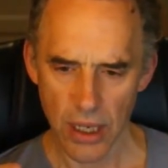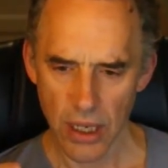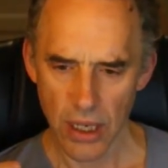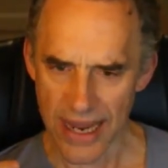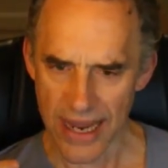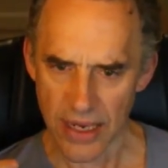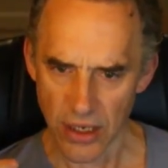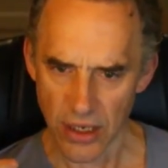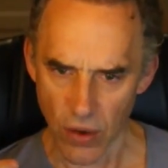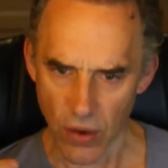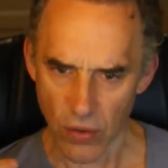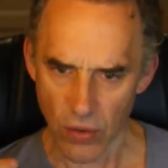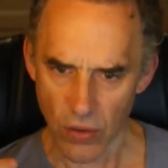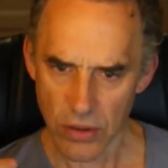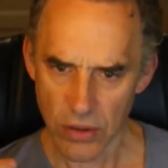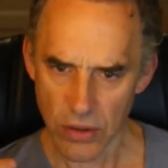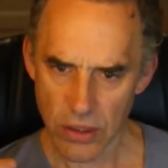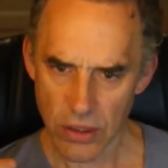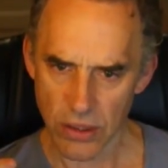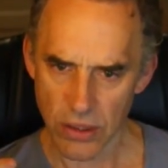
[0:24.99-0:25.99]
take
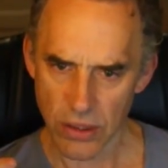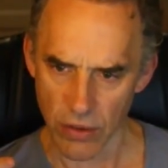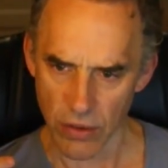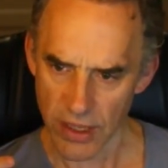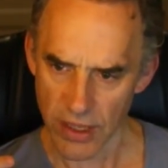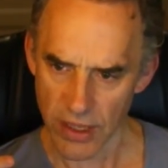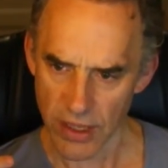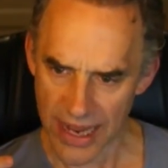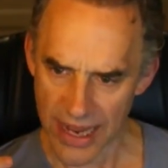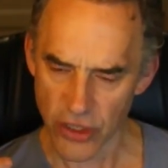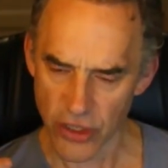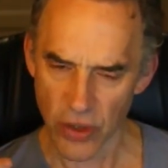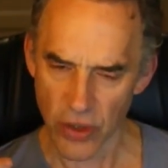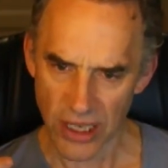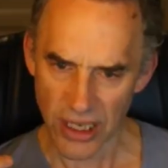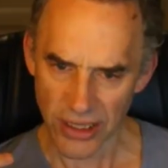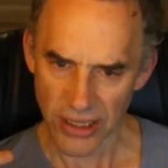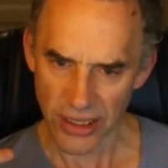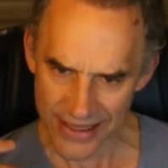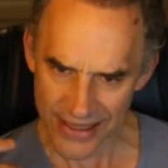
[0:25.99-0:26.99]
notes during the lecture,
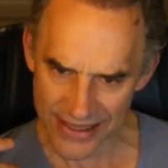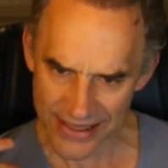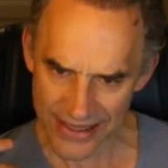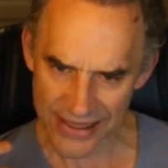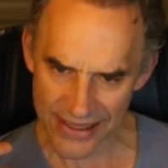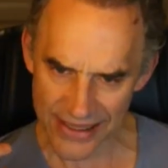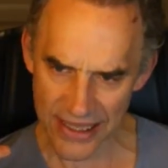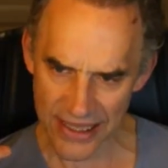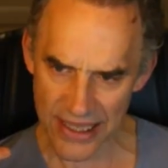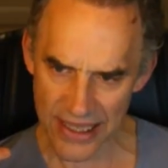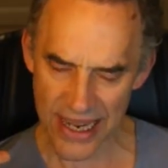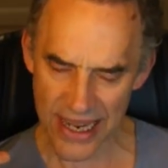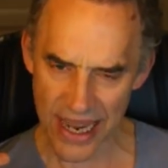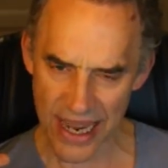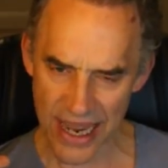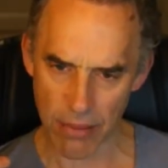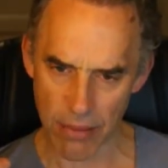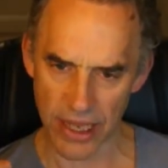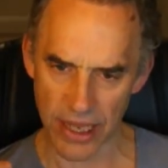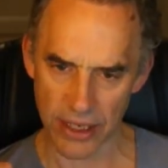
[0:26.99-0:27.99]
listen to the
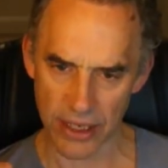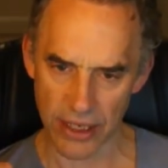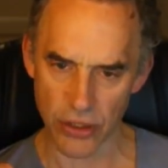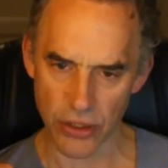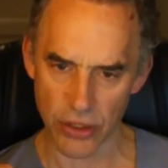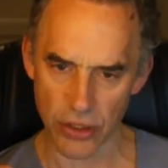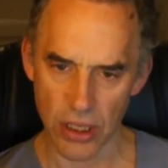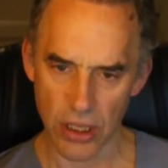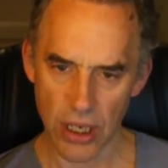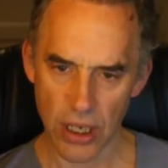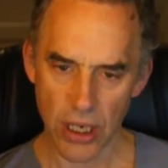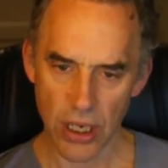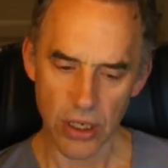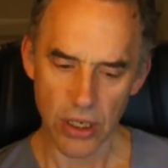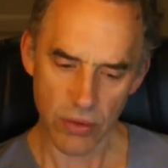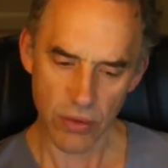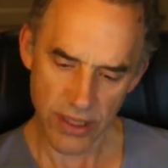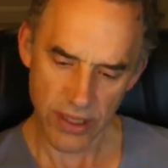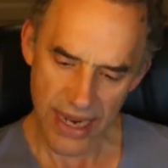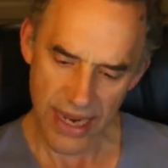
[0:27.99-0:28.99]
damn lecture.
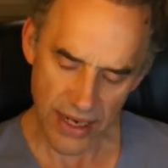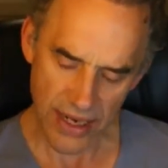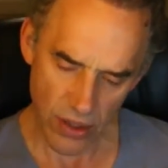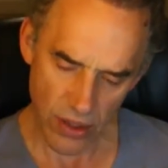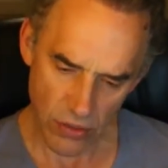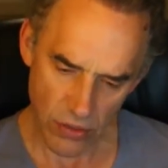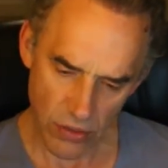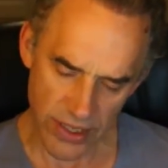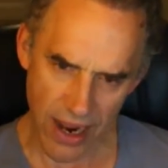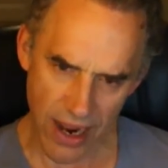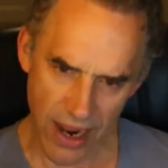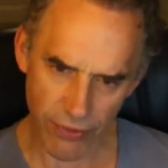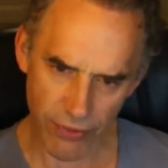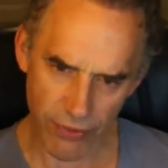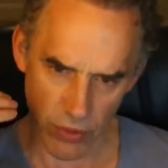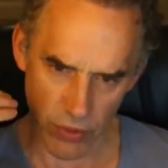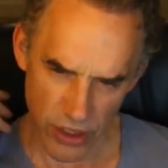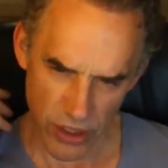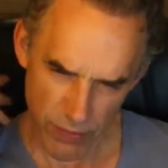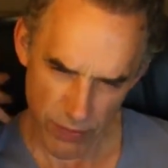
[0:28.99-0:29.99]
You can take notes
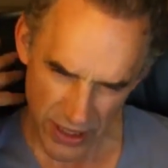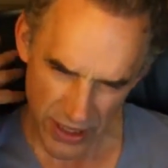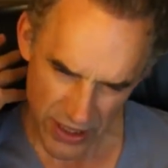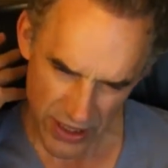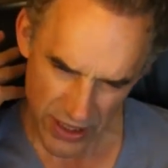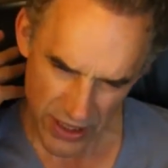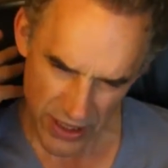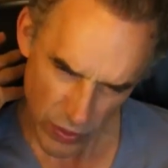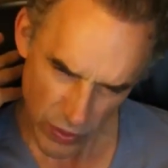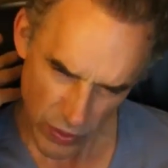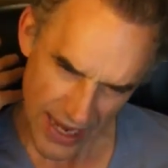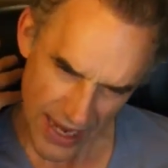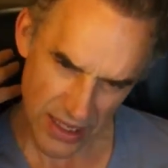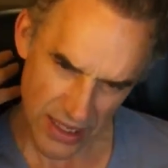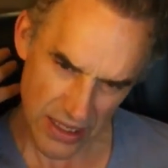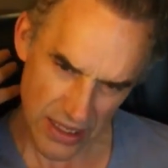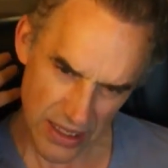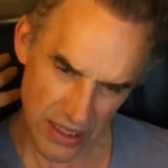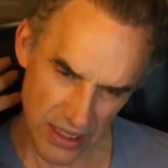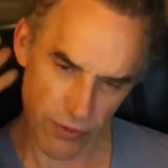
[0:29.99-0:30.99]
afterwards because what that
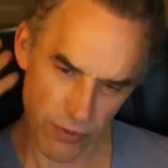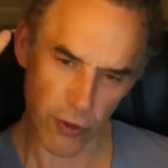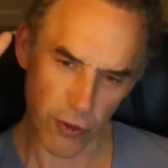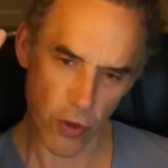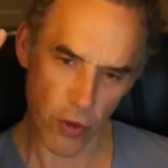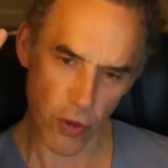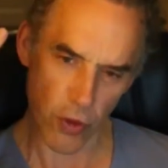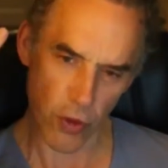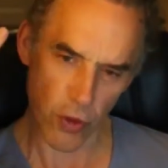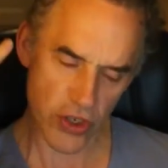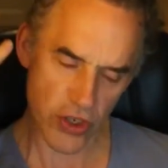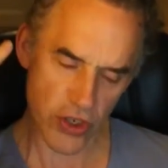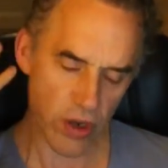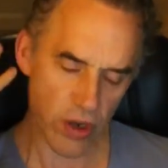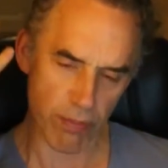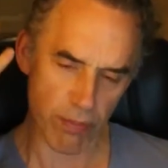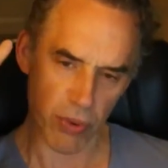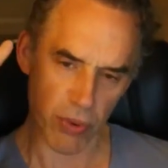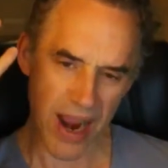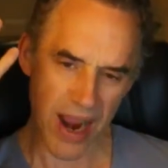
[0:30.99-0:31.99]
does is force you
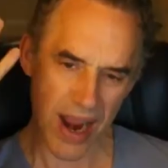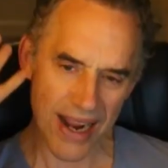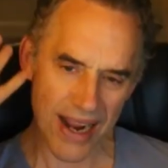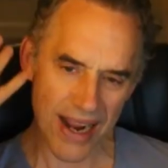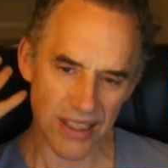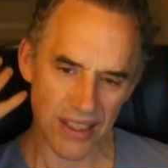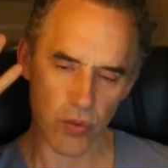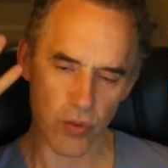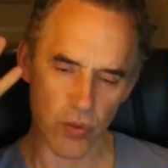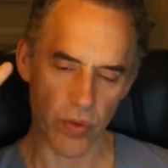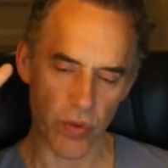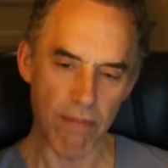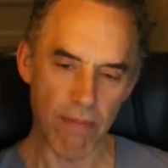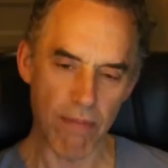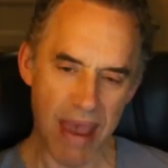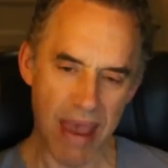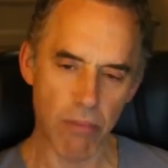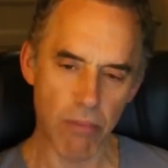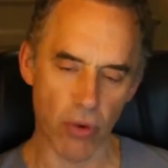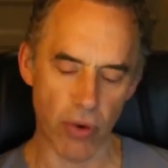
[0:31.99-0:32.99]
to practice
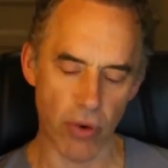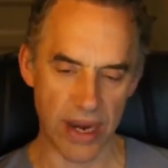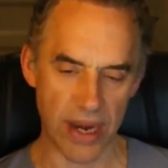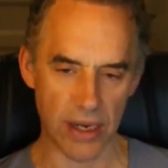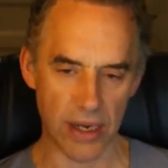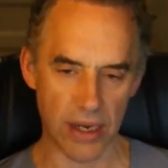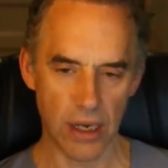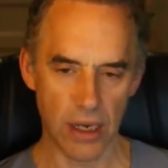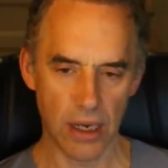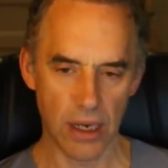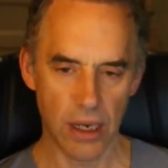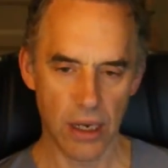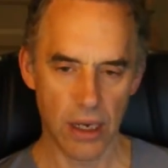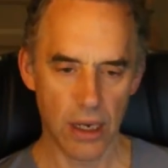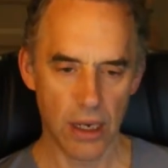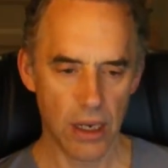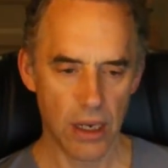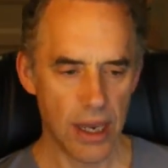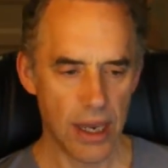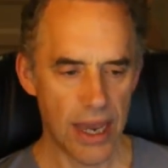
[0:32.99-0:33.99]
remembering.
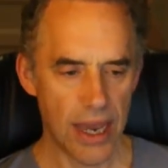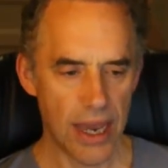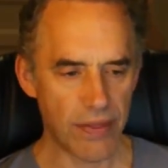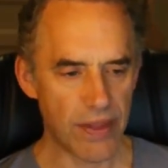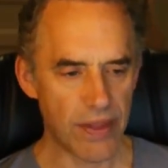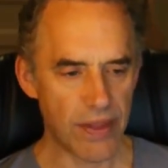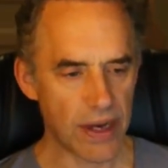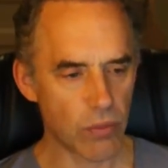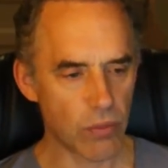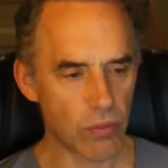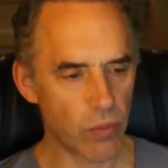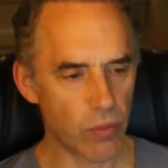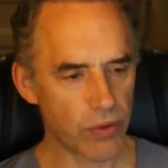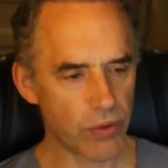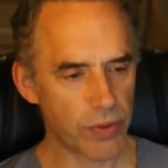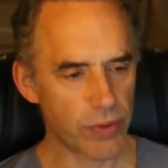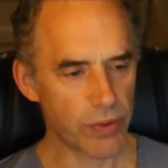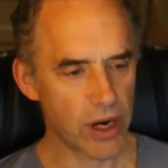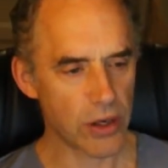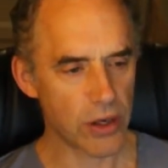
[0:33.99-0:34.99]
And then
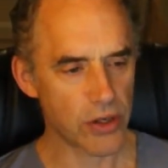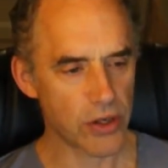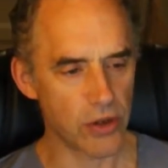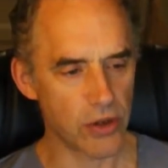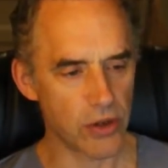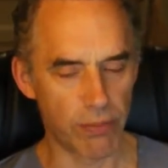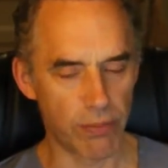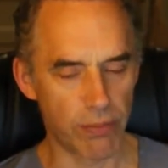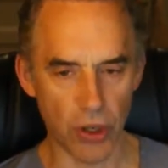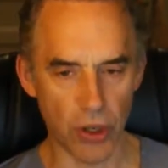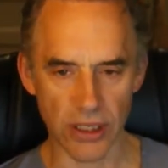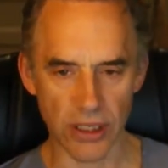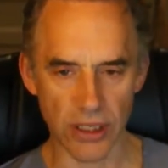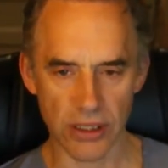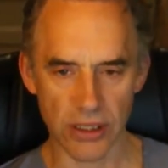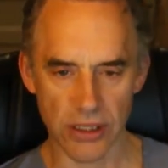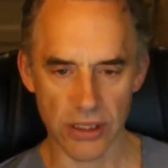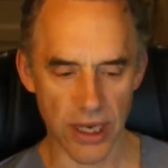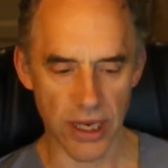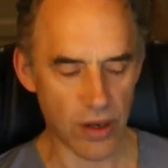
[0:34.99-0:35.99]
with regards to
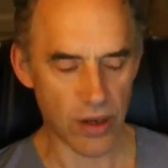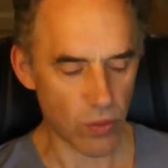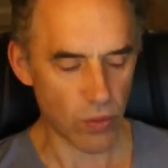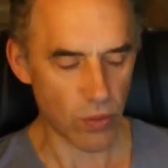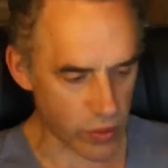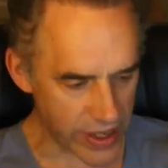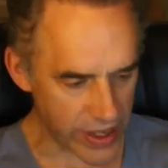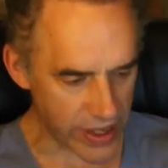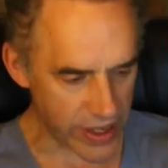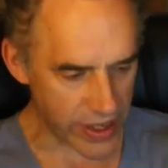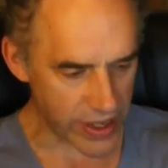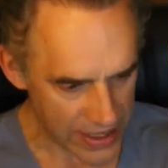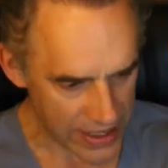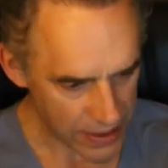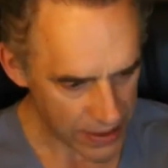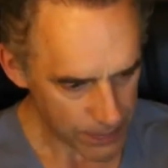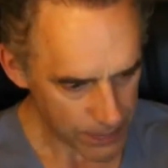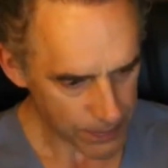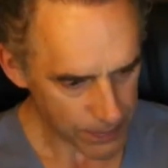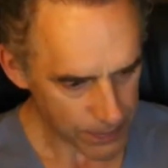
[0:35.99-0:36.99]
books, it's like
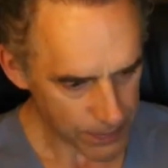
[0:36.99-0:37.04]
read,